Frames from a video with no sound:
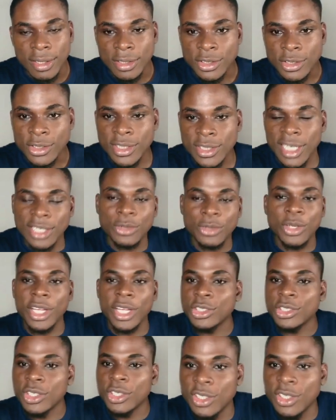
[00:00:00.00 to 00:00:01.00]

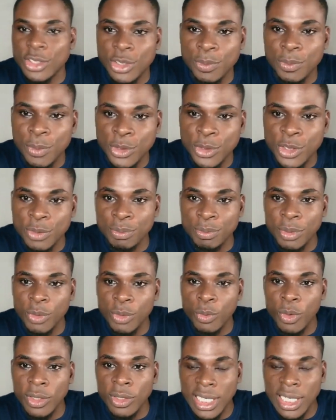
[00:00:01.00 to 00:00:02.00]
Education is supposed to be
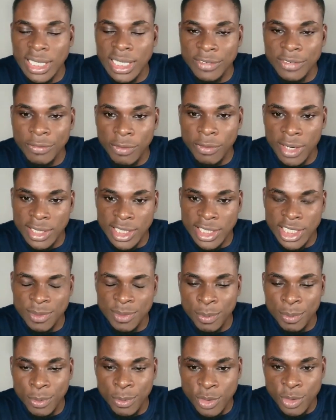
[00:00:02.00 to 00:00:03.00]
one that influences
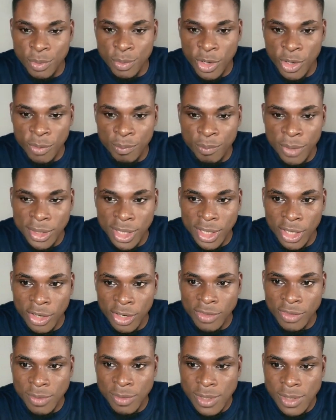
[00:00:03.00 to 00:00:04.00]
people to become better
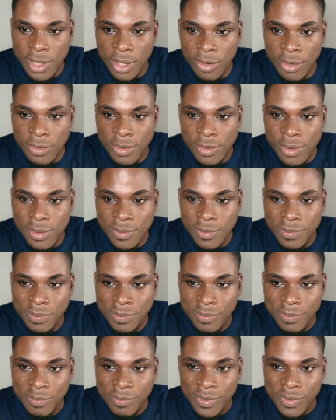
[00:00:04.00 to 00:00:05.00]
of themselves,
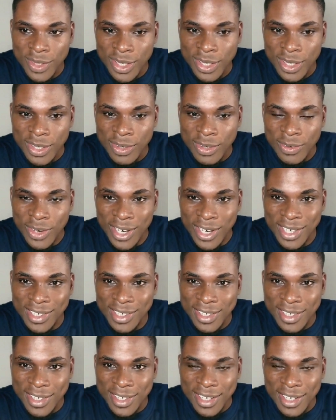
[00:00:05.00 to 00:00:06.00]
right?
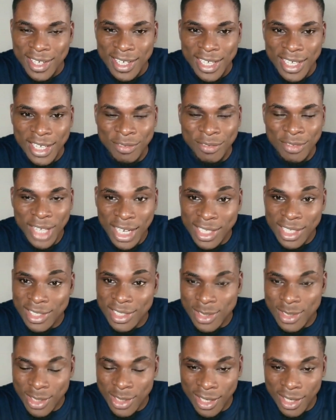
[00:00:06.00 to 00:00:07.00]
If that is
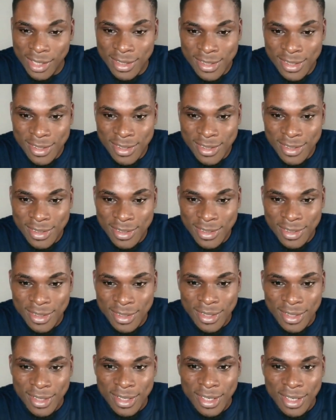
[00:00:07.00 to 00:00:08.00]
the case,
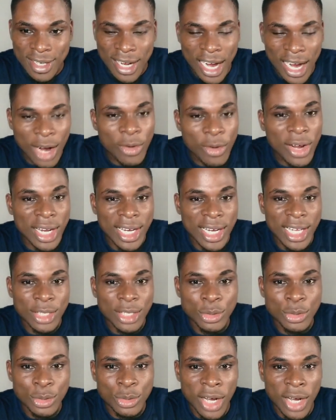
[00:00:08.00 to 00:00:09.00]
how can I
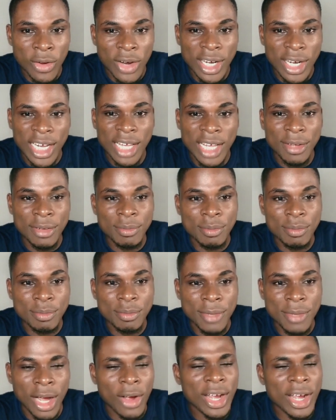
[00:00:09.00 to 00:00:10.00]

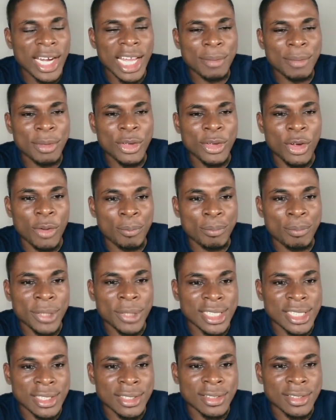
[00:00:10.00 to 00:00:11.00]
be
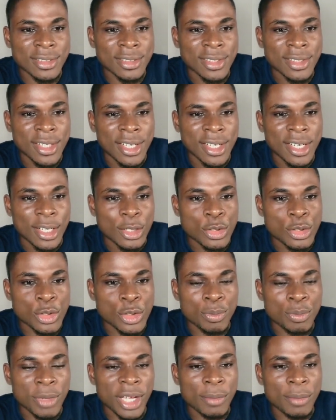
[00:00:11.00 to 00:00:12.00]
competing to
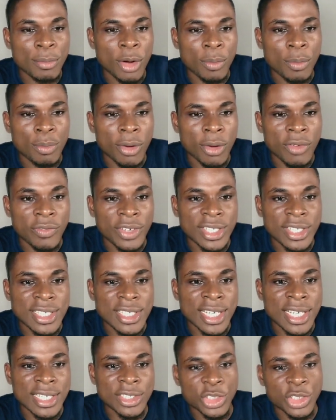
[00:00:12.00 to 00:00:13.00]
make more profit
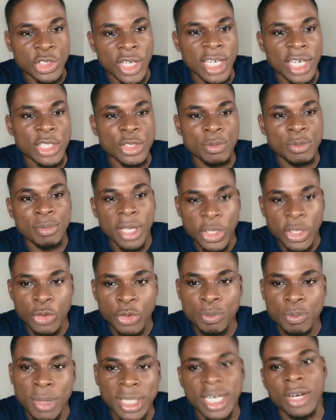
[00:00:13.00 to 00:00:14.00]
in trying to make you
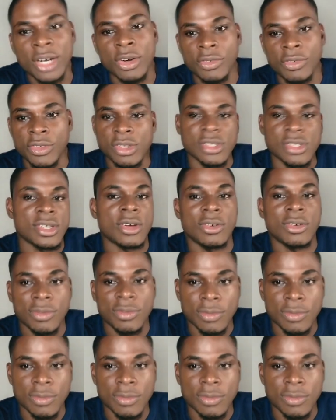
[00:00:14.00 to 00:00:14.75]
better of yourself?